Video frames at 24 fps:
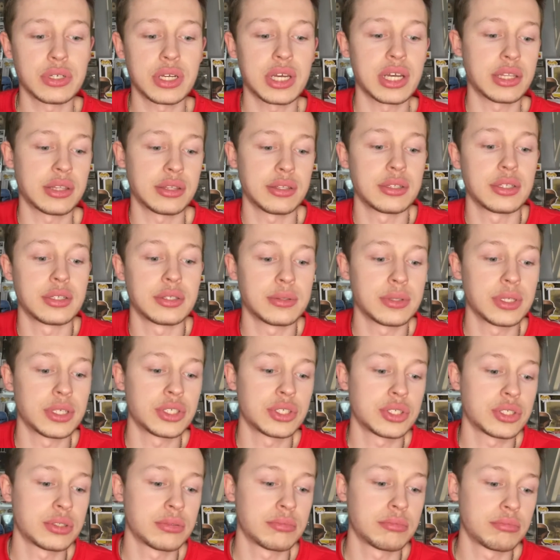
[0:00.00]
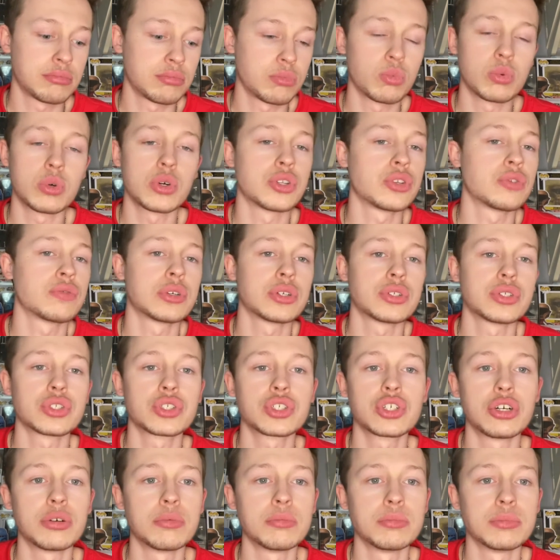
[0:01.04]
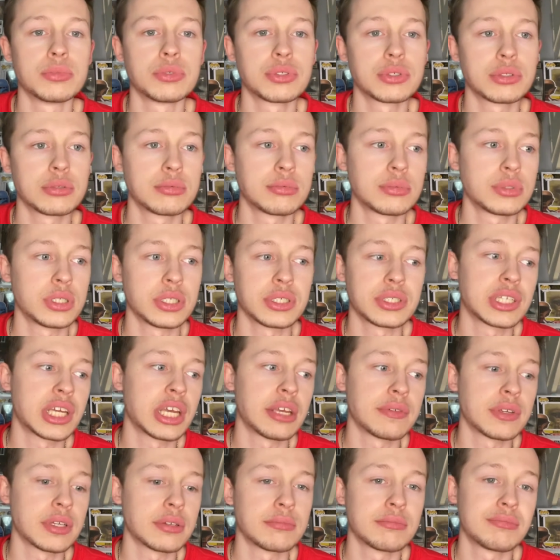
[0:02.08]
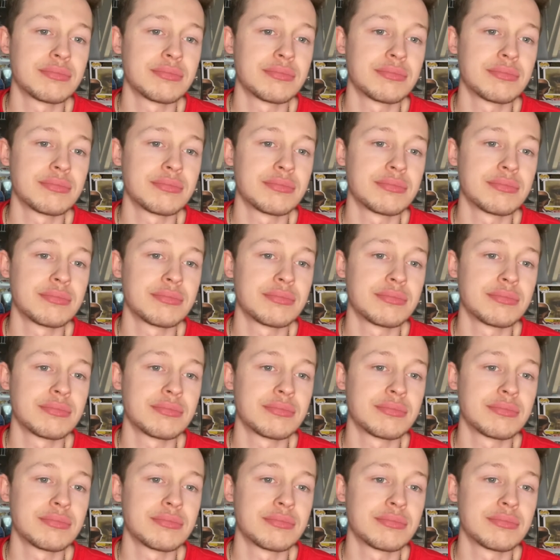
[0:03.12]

and this wanderer just comes to save it.